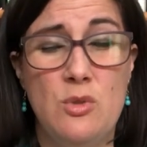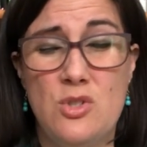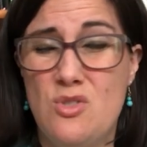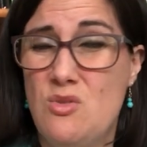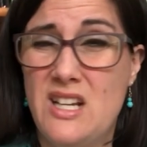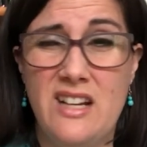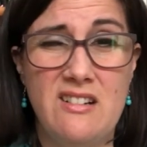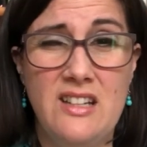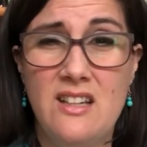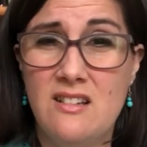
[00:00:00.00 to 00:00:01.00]
was too tired.
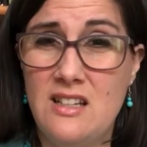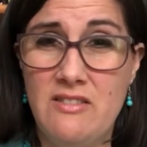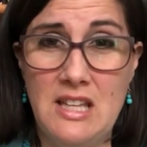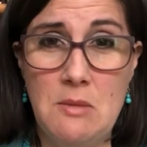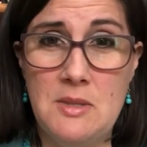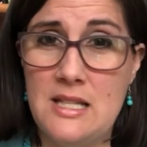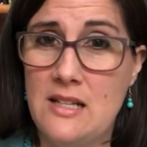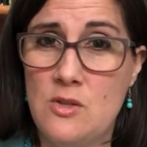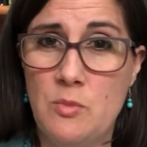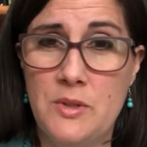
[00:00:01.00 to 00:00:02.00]
He couldn't even keep his eyes
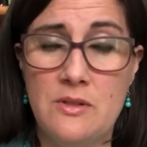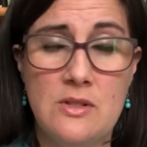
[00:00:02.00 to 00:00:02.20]
open.